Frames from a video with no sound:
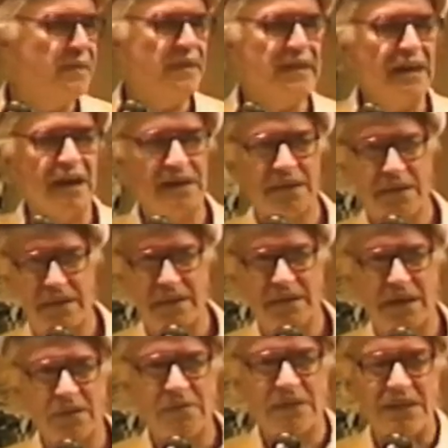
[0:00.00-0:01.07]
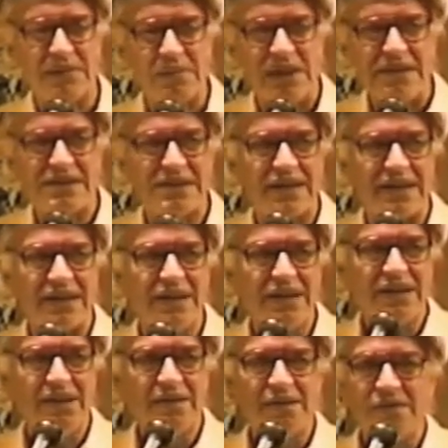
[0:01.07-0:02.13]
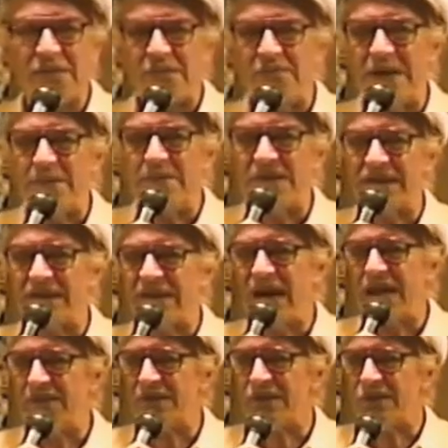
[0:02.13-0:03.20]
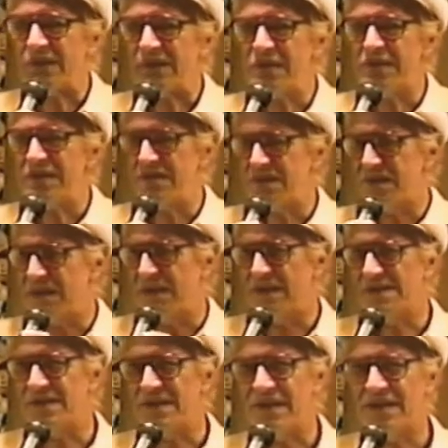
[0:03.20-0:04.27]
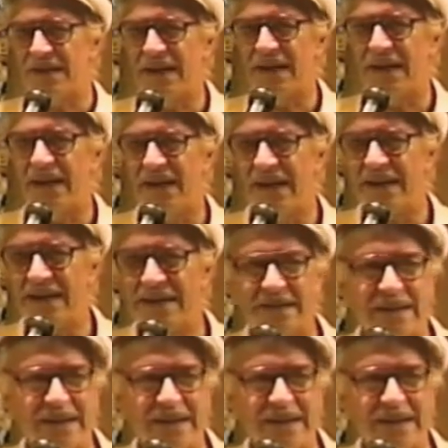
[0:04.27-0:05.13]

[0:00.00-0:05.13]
think that would be the best thing for people to kind of introduce themselves and say hi,